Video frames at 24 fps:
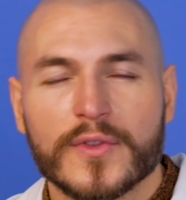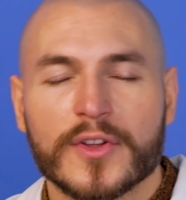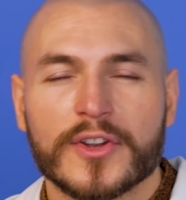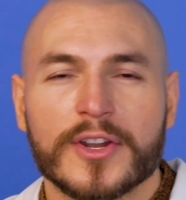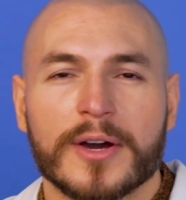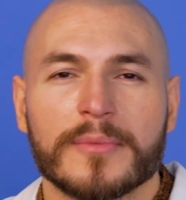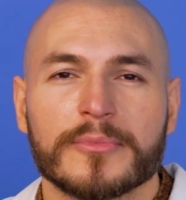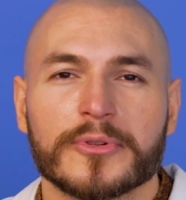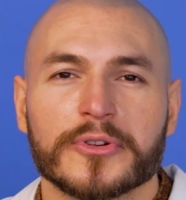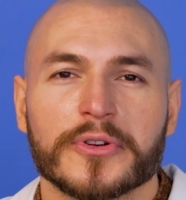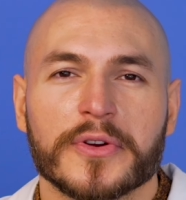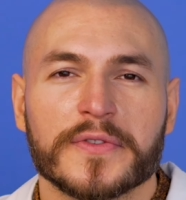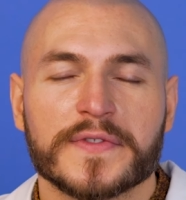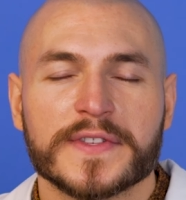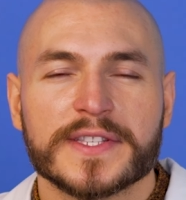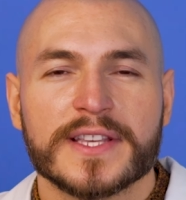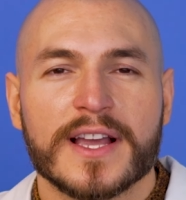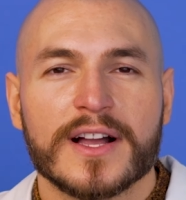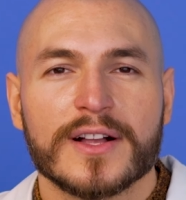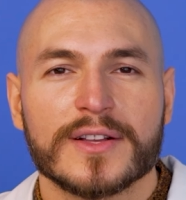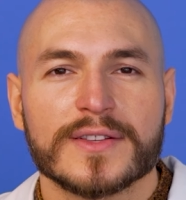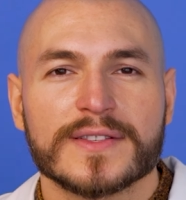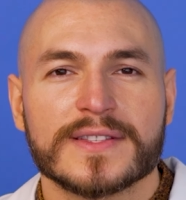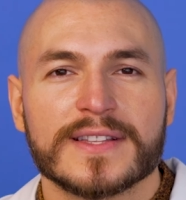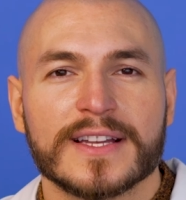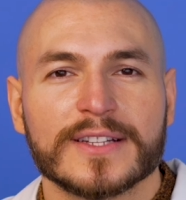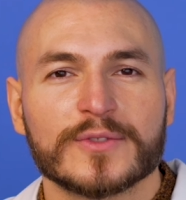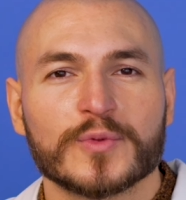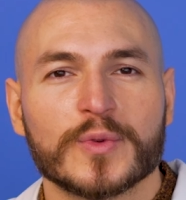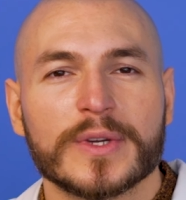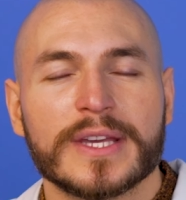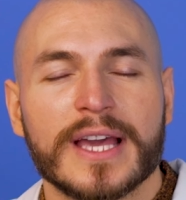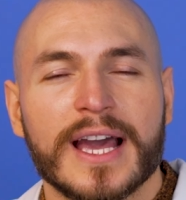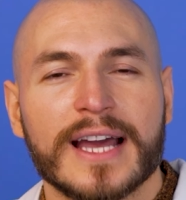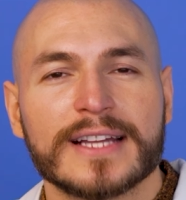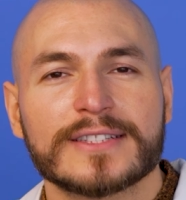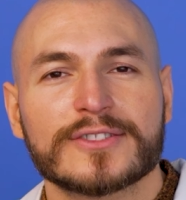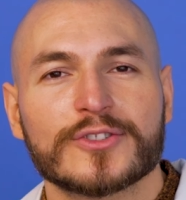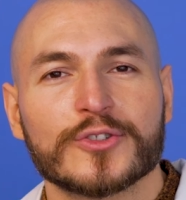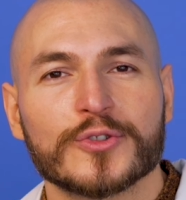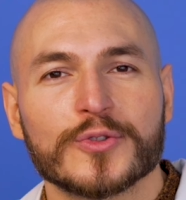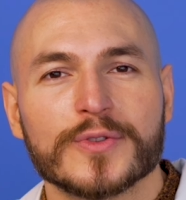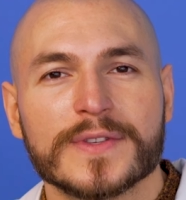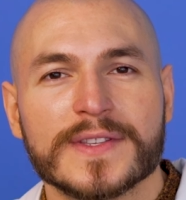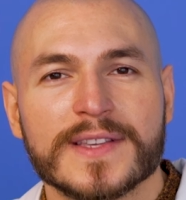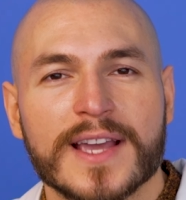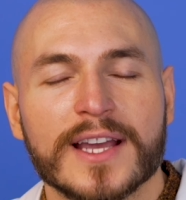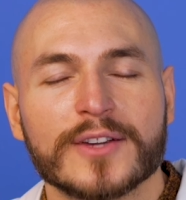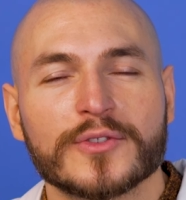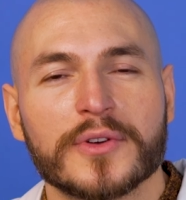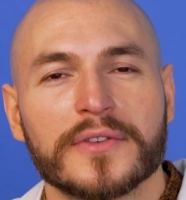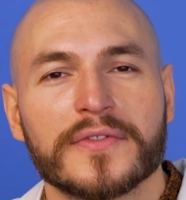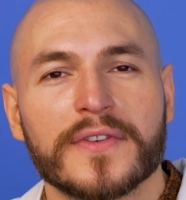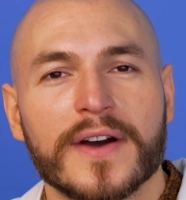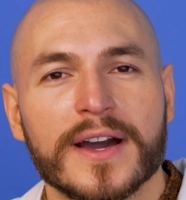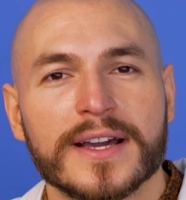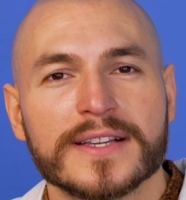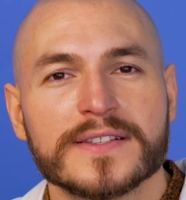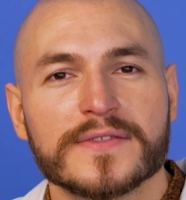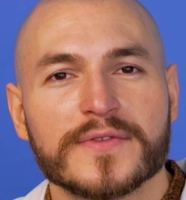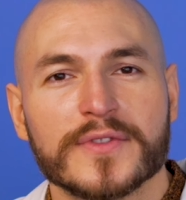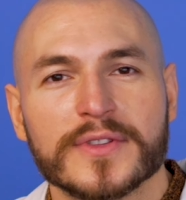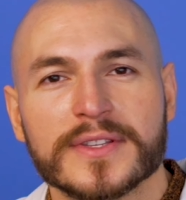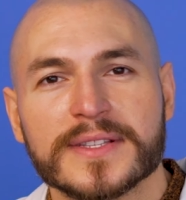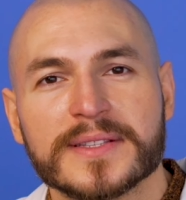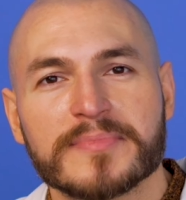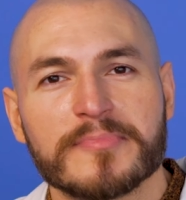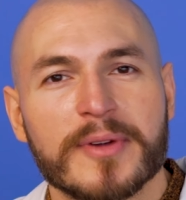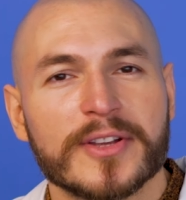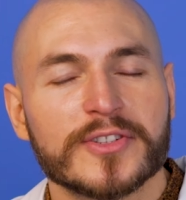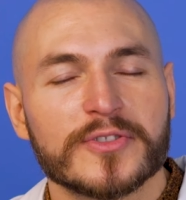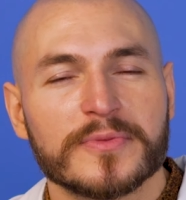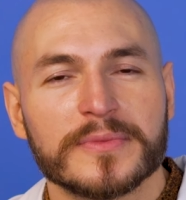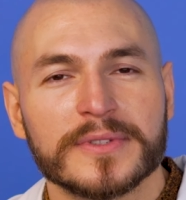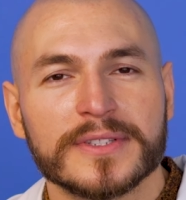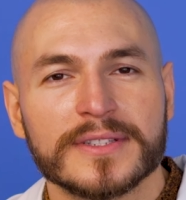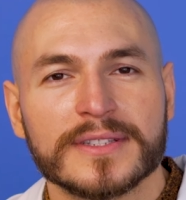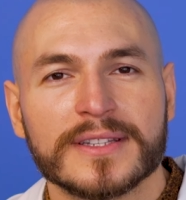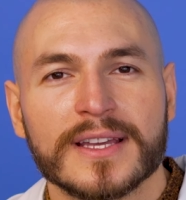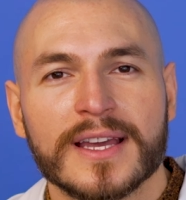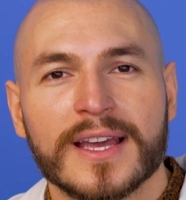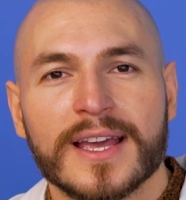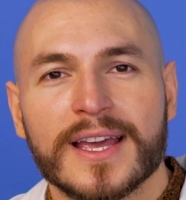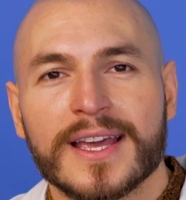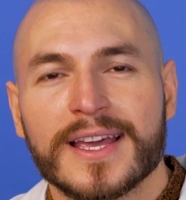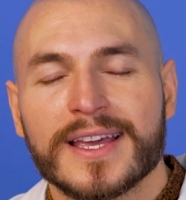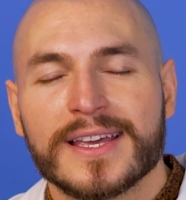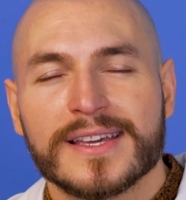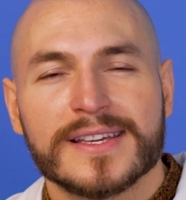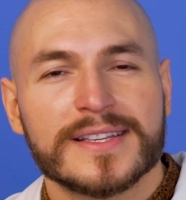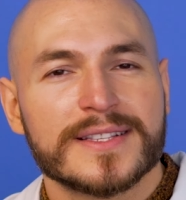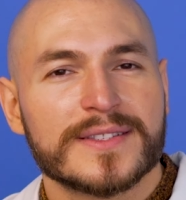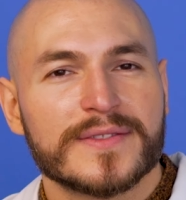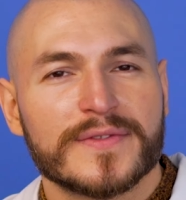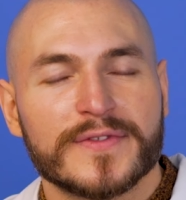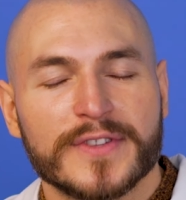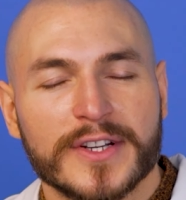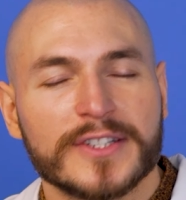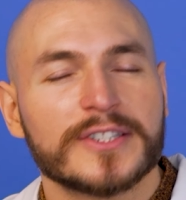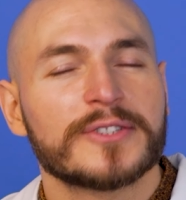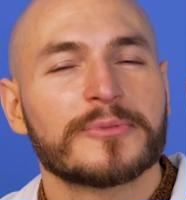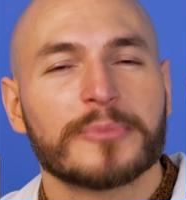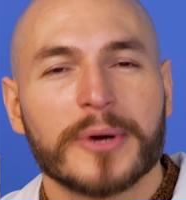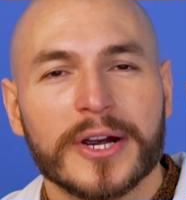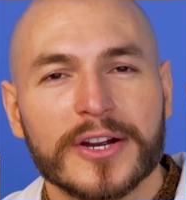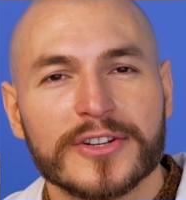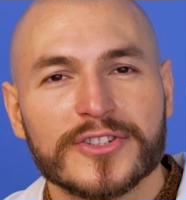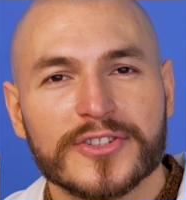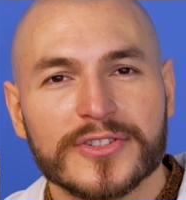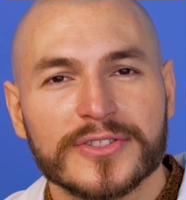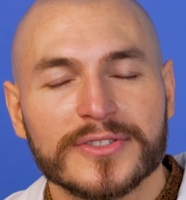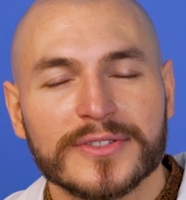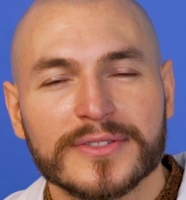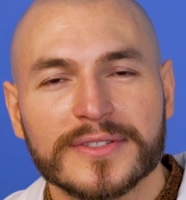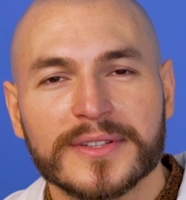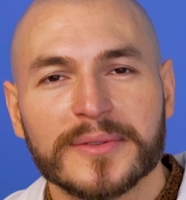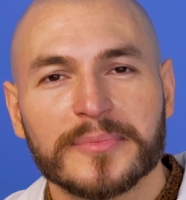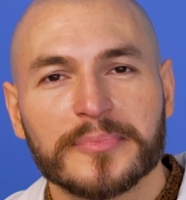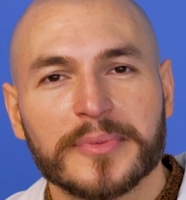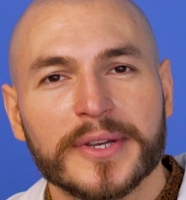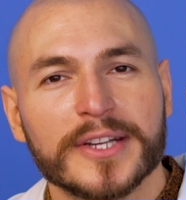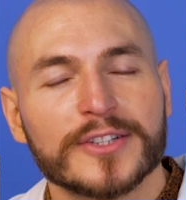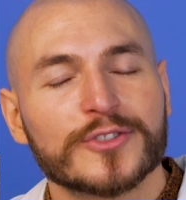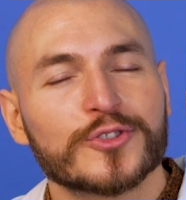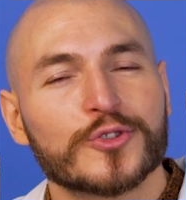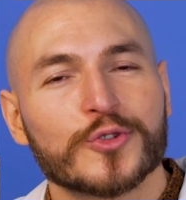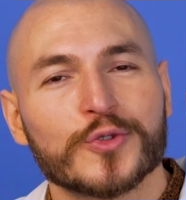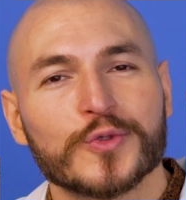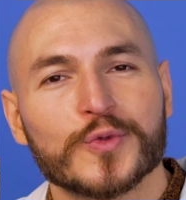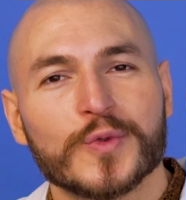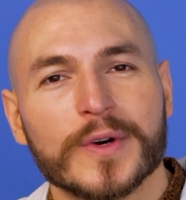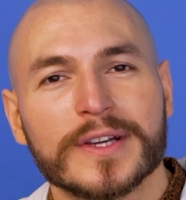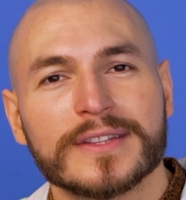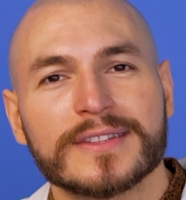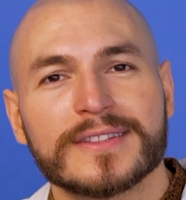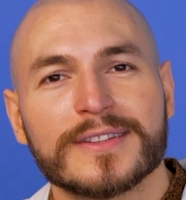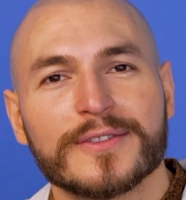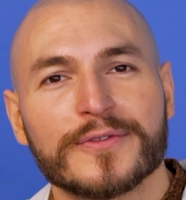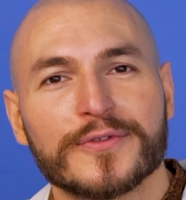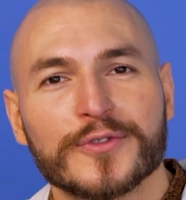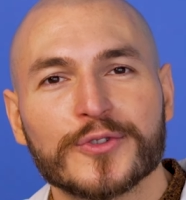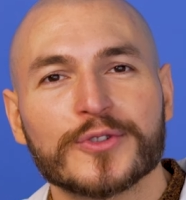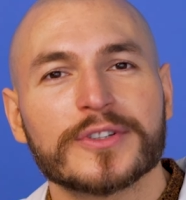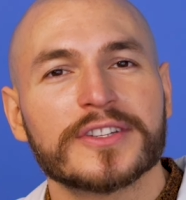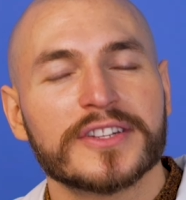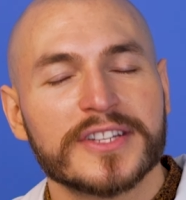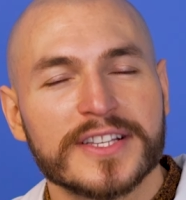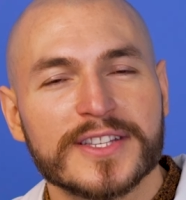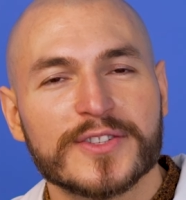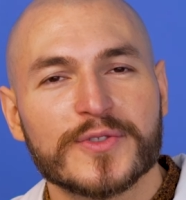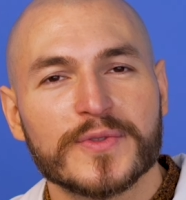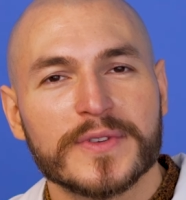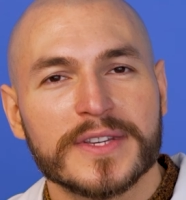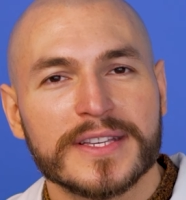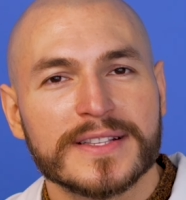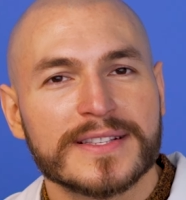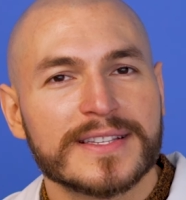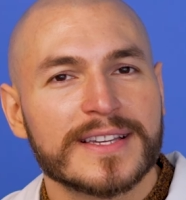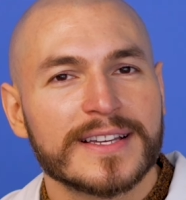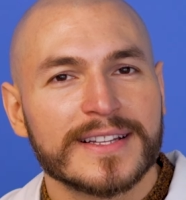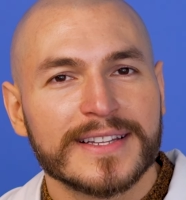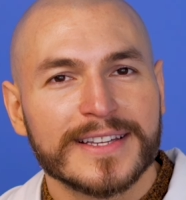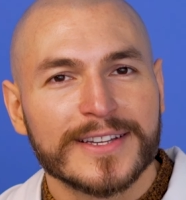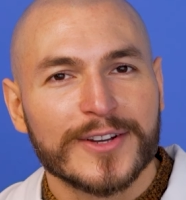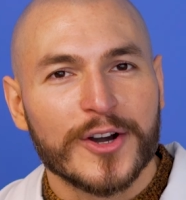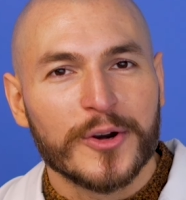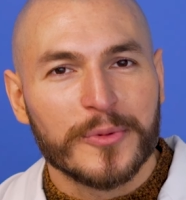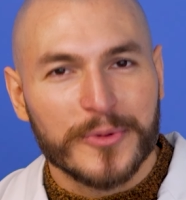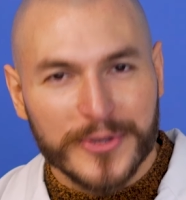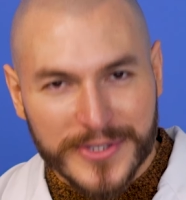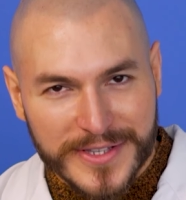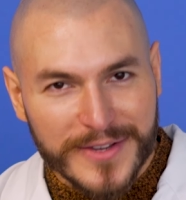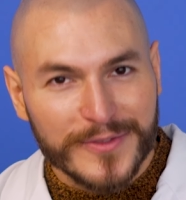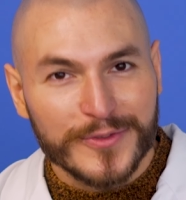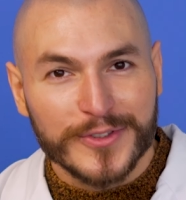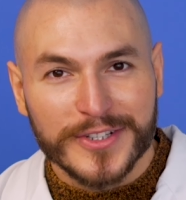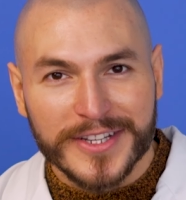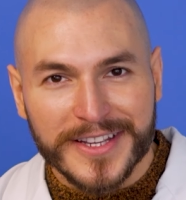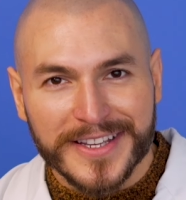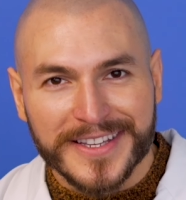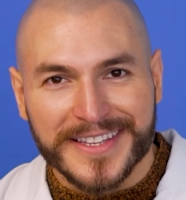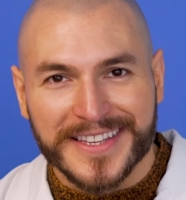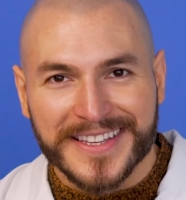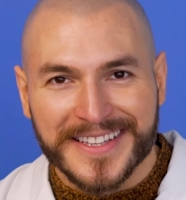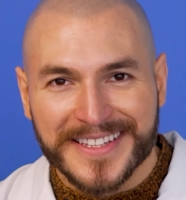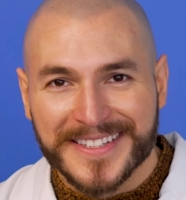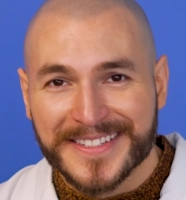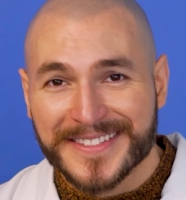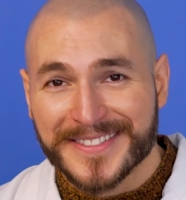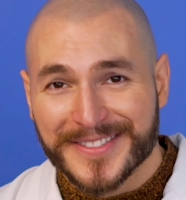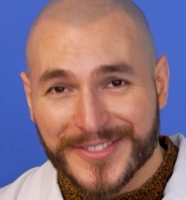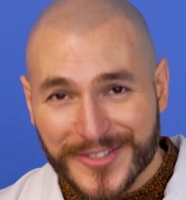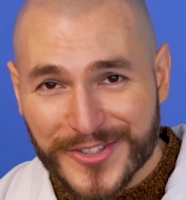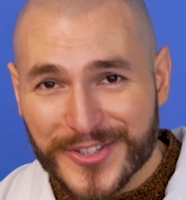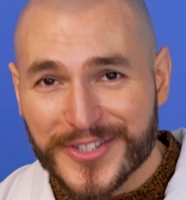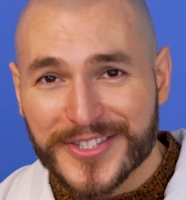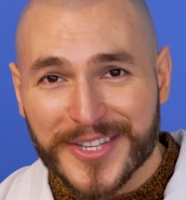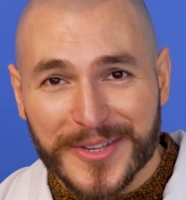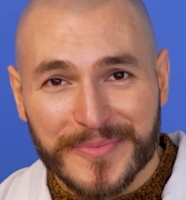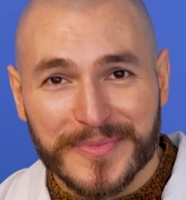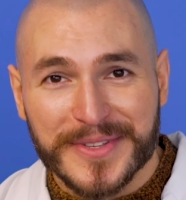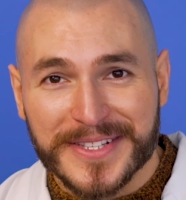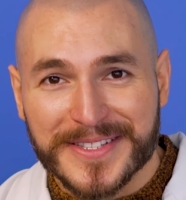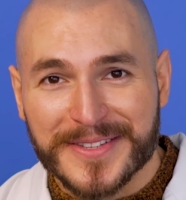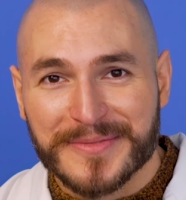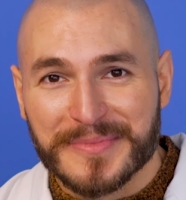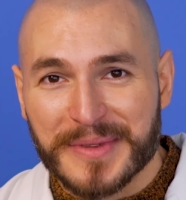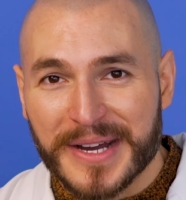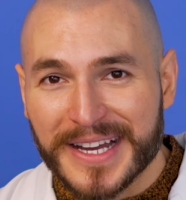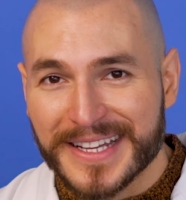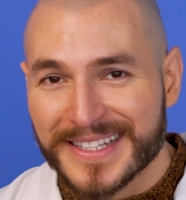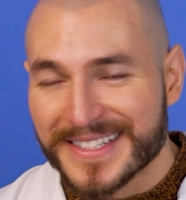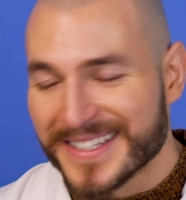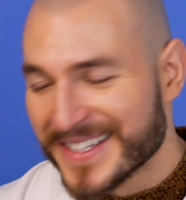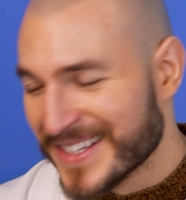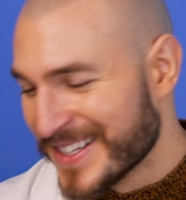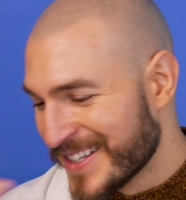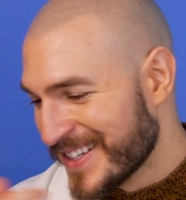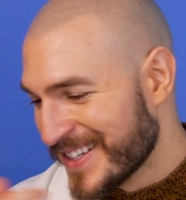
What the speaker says: the number of cells that we had to sacrifice for this measurement is very marginal compared to what the food industry is killing almost every day. Just keep this in mind.